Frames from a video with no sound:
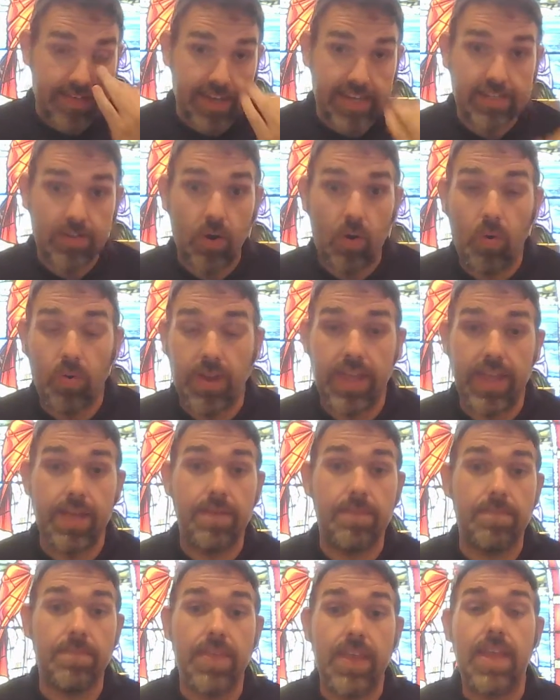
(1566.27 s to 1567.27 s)
They told
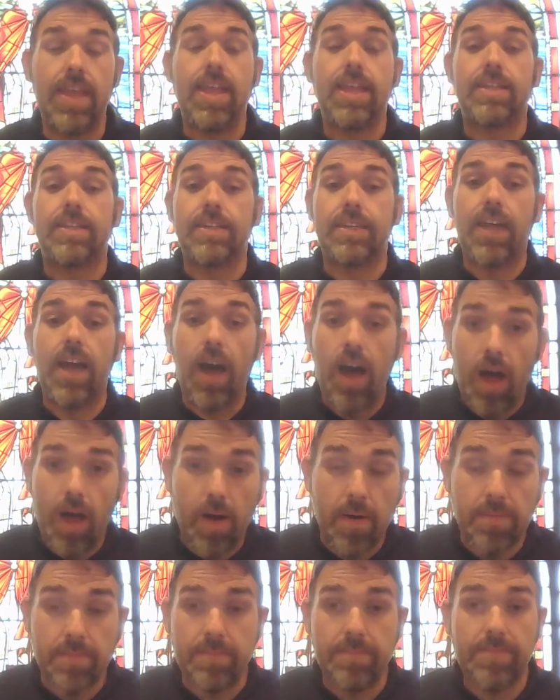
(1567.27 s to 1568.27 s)
him to
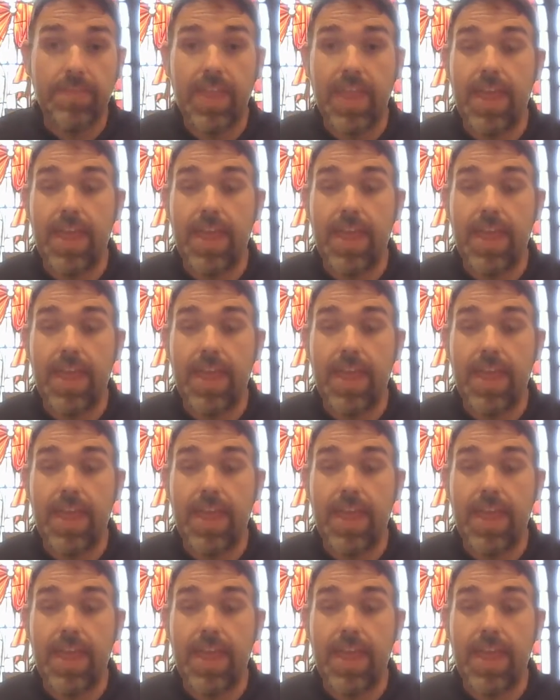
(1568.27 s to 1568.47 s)
come.